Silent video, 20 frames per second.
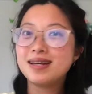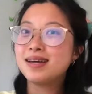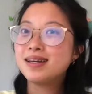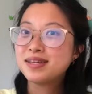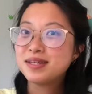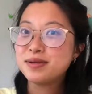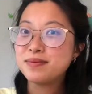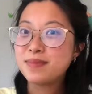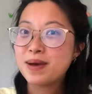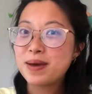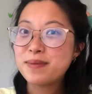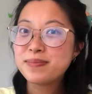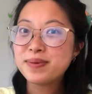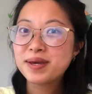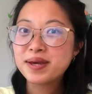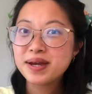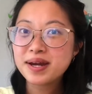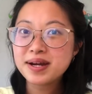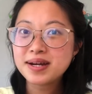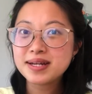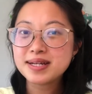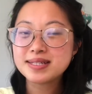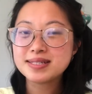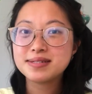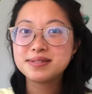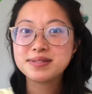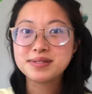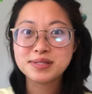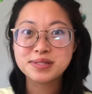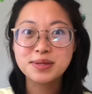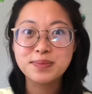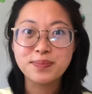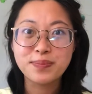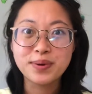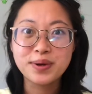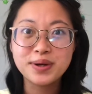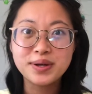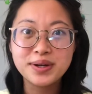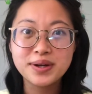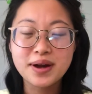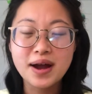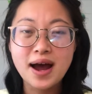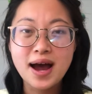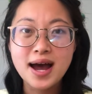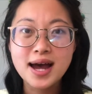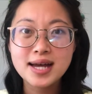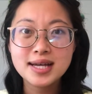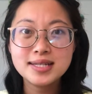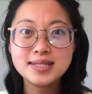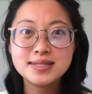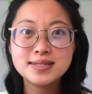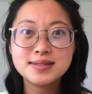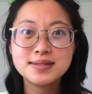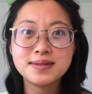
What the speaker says: You might be curious, does it burn your eyes?